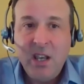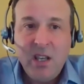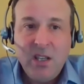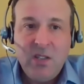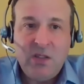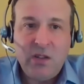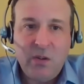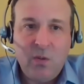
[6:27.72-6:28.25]

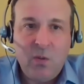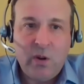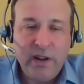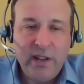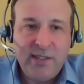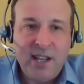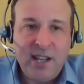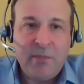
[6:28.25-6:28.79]
So one
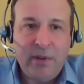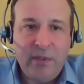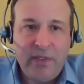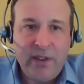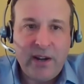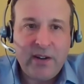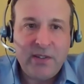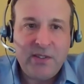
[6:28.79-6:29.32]
example
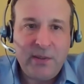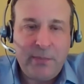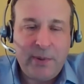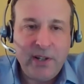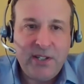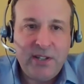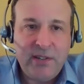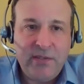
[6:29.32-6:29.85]
there is a
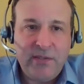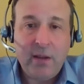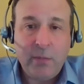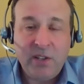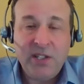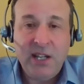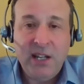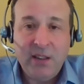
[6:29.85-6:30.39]
bunch of
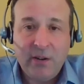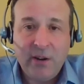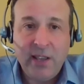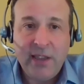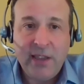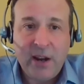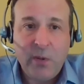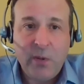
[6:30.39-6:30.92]
machine
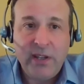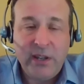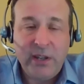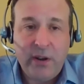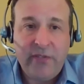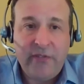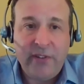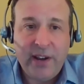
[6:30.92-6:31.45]
learning that we
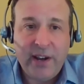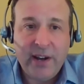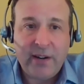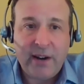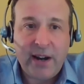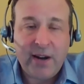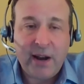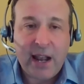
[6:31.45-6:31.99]
do to
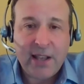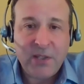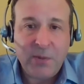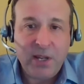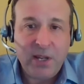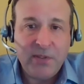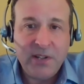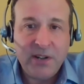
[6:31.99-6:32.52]
figure out, as
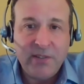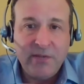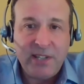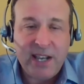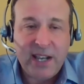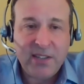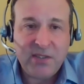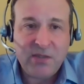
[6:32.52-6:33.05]
we observe
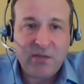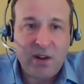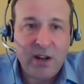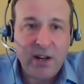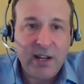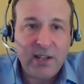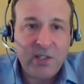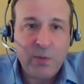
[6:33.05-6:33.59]
tests
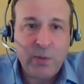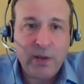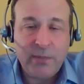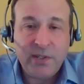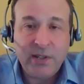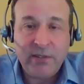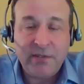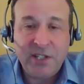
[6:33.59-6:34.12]
run and as we
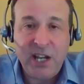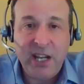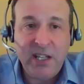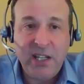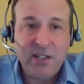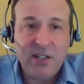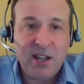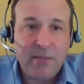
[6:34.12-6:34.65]
observe
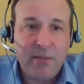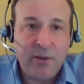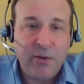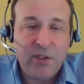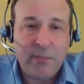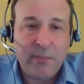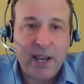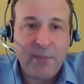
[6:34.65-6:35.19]
changes come
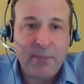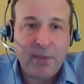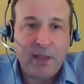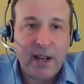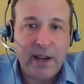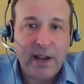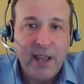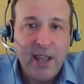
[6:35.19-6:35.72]
through the
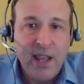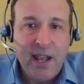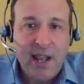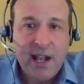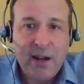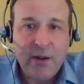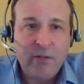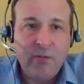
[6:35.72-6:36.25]
pipeline,
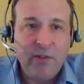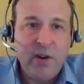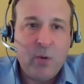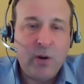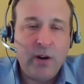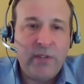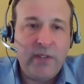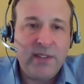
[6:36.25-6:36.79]
how to
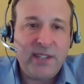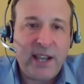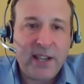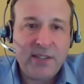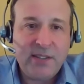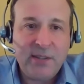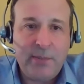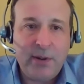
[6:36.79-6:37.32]
reorder the
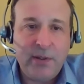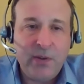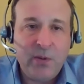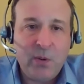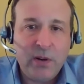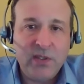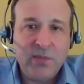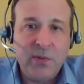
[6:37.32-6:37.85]
tests to put the
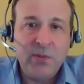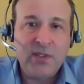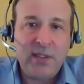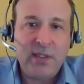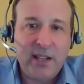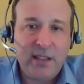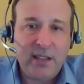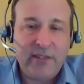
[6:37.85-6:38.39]
ones most
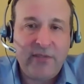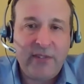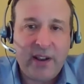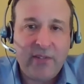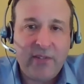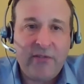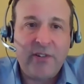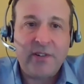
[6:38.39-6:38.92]
likely to
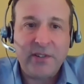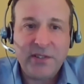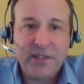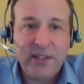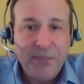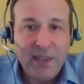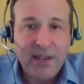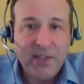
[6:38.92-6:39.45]
fail
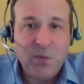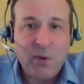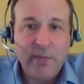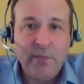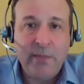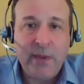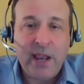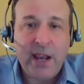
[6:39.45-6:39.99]
first. That's
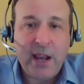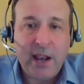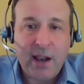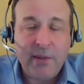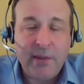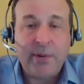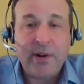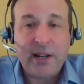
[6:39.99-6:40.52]
one
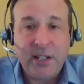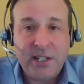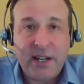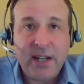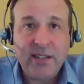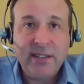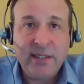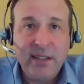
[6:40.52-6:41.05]
AI
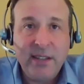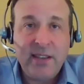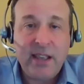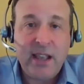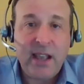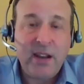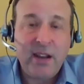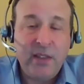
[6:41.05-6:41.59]
project.
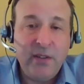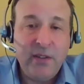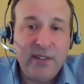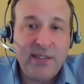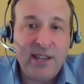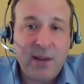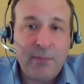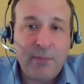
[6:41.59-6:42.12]
Another
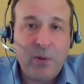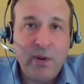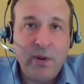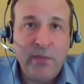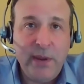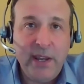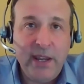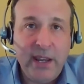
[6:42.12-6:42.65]
example
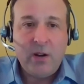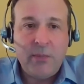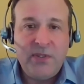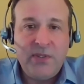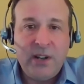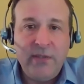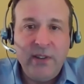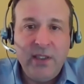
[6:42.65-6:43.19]
would be
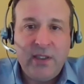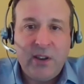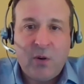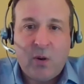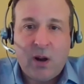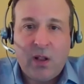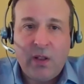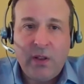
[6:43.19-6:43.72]
observing the
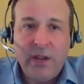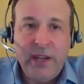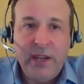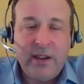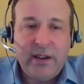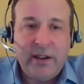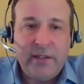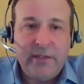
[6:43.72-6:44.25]
quality
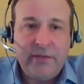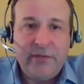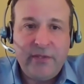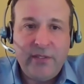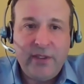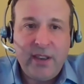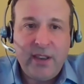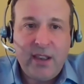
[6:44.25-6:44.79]

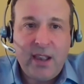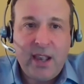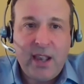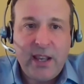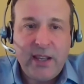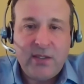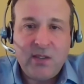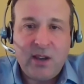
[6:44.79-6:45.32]
of
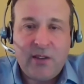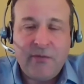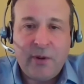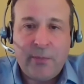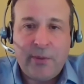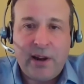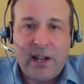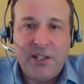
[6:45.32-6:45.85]
a
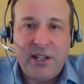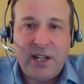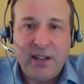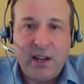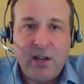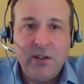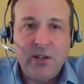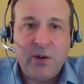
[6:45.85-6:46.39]
software project
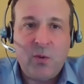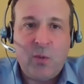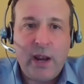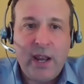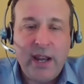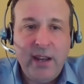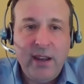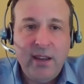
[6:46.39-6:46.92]

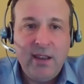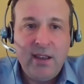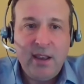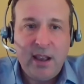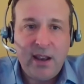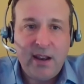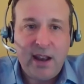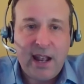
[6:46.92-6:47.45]
underway
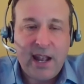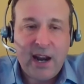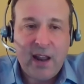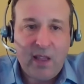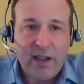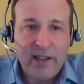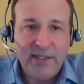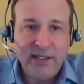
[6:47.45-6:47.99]
and
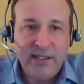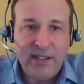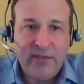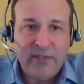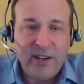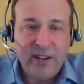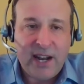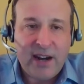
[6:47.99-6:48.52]
analyzing
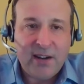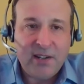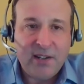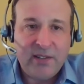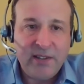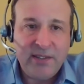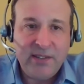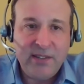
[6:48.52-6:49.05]
different
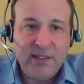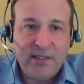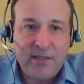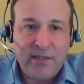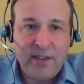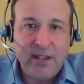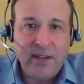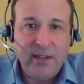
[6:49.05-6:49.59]
characteristics
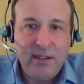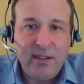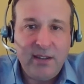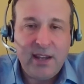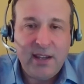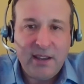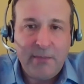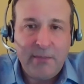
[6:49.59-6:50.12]
of it
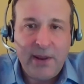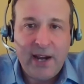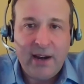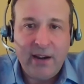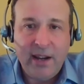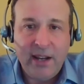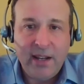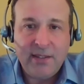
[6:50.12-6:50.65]
and
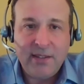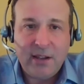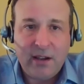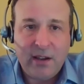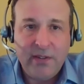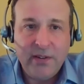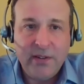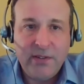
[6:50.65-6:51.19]
comparing it to
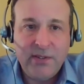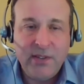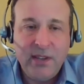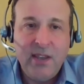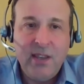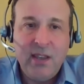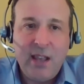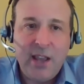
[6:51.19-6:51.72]
others.
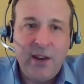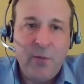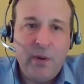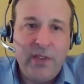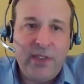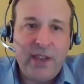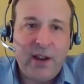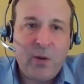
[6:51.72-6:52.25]
And
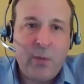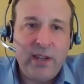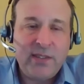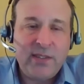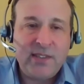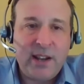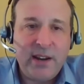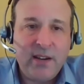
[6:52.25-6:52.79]
with that, we
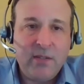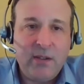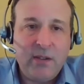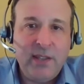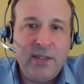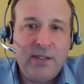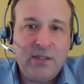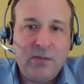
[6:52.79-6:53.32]
assign a
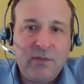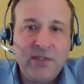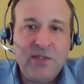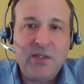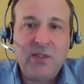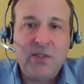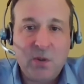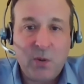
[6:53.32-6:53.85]
release
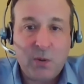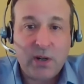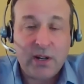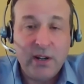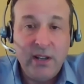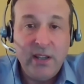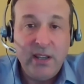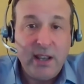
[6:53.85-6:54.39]
risk score.